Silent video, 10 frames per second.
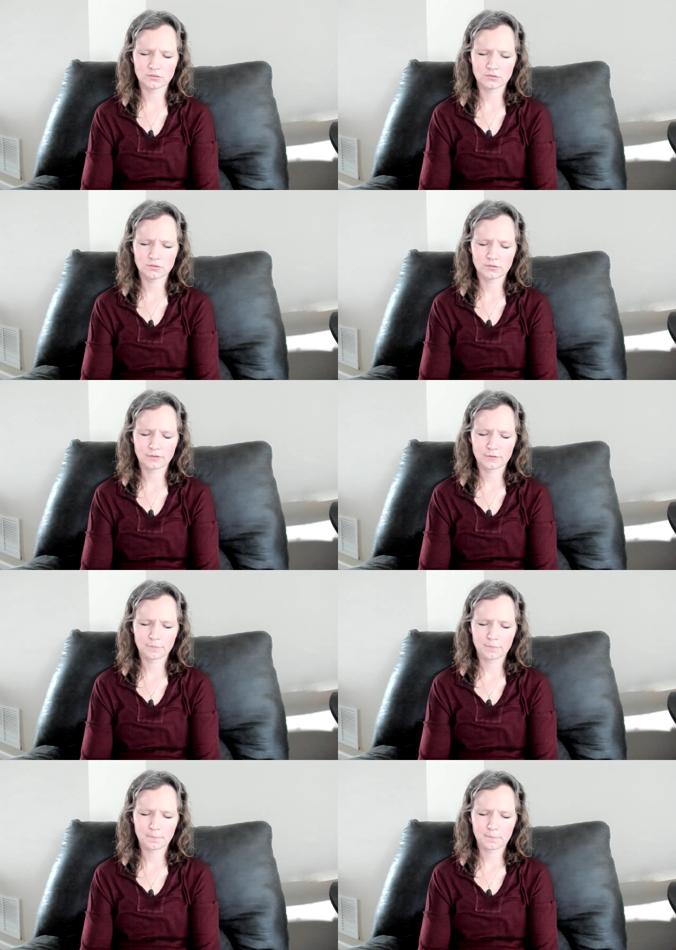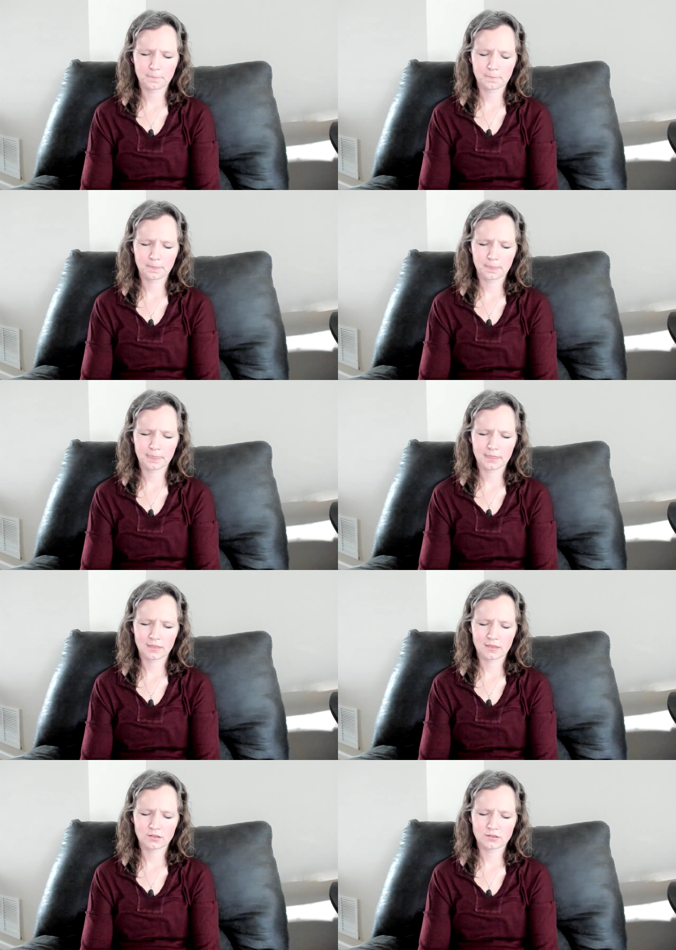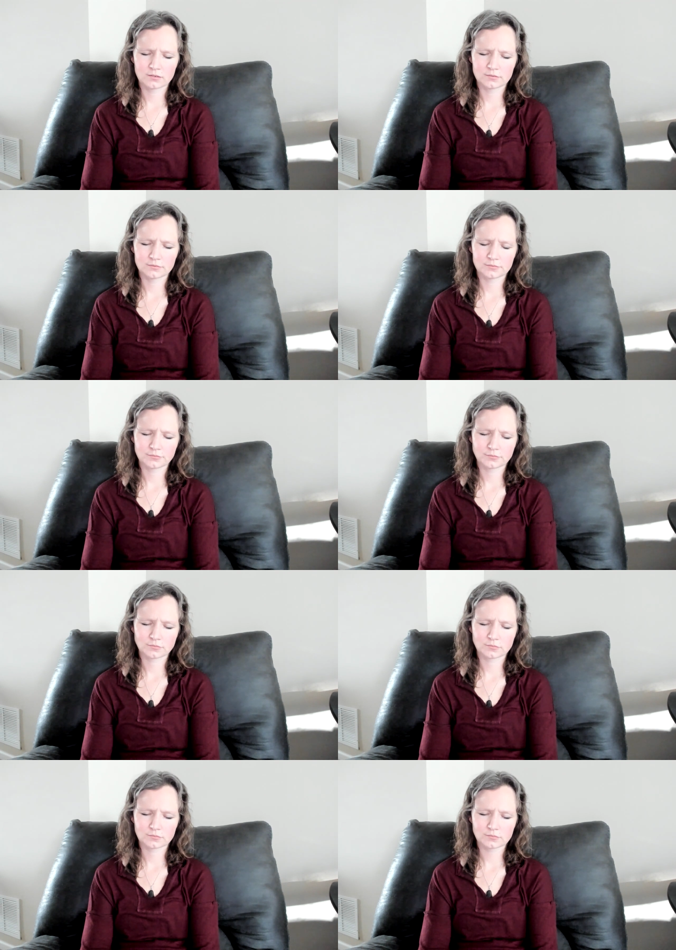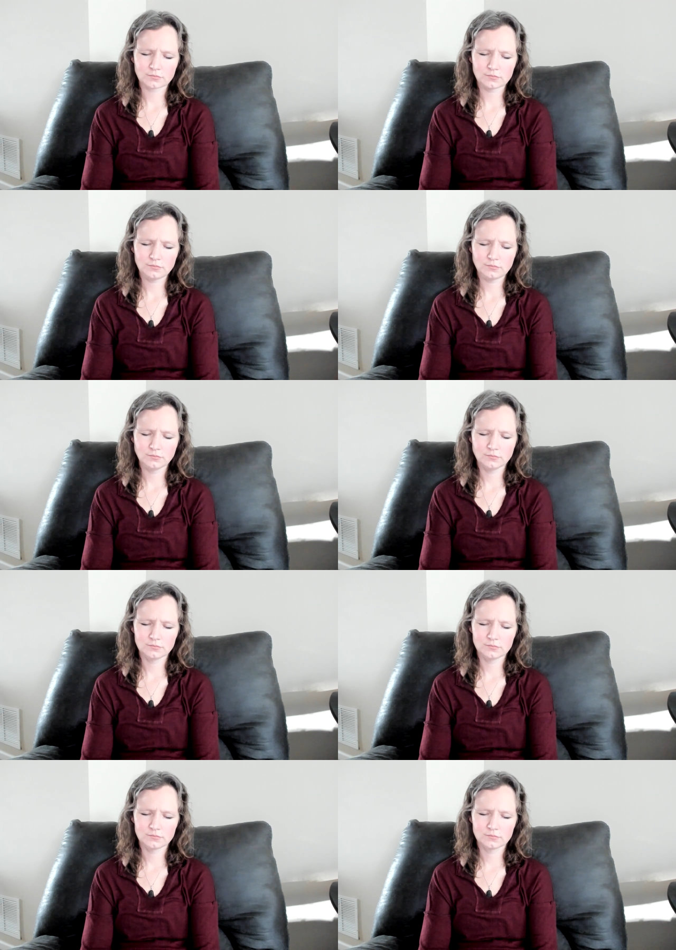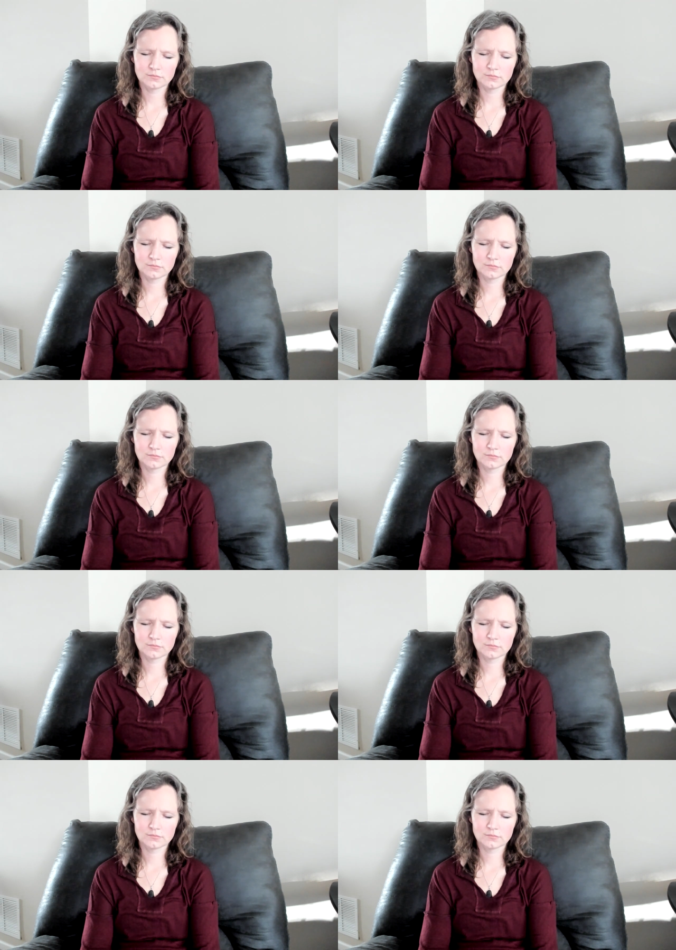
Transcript: Nobody speaks.